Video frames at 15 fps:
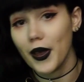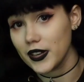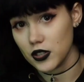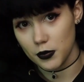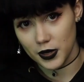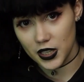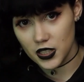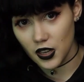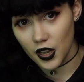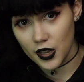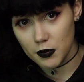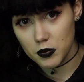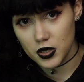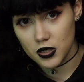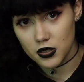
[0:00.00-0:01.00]
way too many
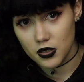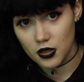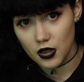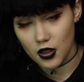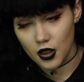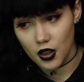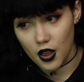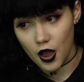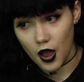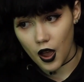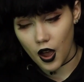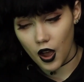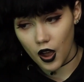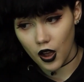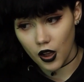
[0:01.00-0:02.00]
times.
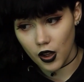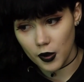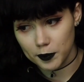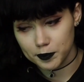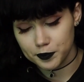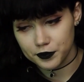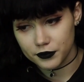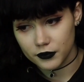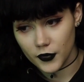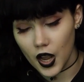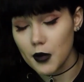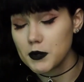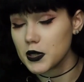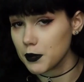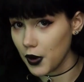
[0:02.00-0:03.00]

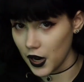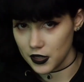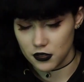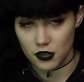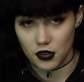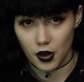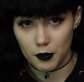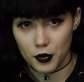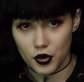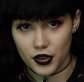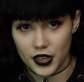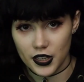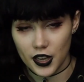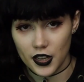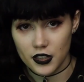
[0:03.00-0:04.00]
I'm surprised they're not
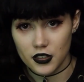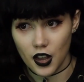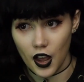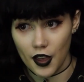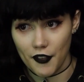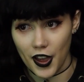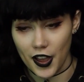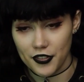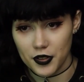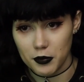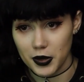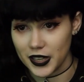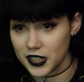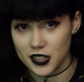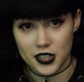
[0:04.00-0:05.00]
broken yet. I've had them
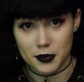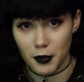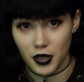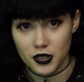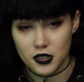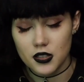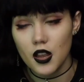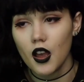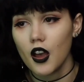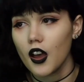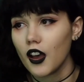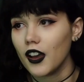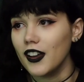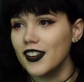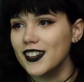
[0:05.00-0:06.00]
like 6 months.
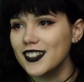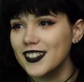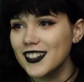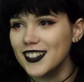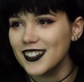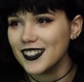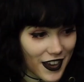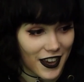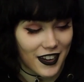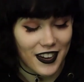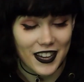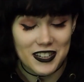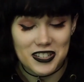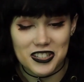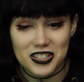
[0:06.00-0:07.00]
And
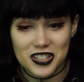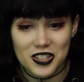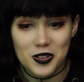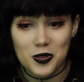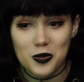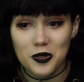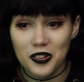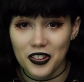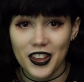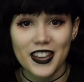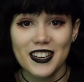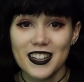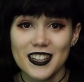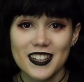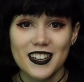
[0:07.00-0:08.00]
I just knew they
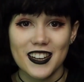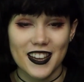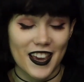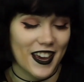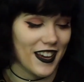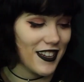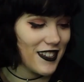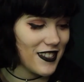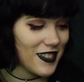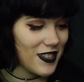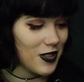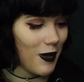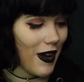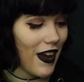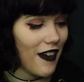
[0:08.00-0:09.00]
needed a case.
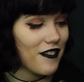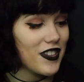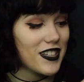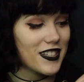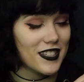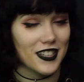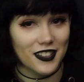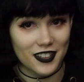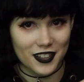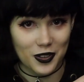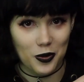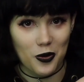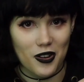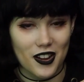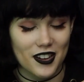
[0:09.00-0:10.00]
So I have this
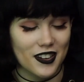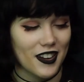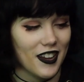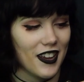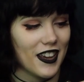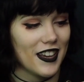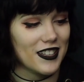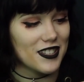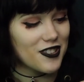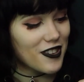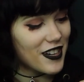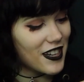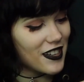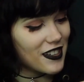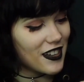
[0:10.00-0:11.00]
silicone one. It's
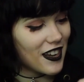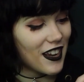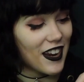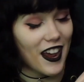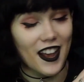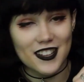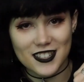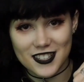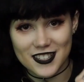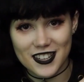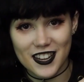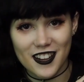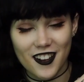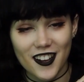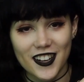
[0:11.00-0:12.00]
green, it has a
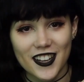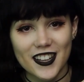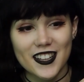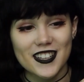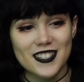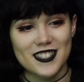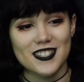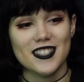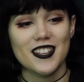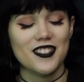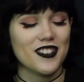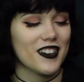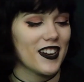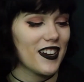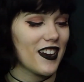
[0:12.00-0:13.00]
snake on it, it's
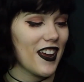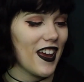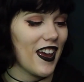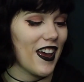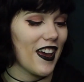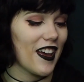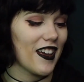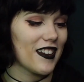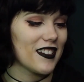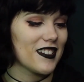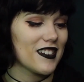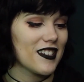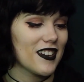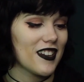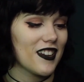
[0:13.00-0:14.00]
Slytherin, and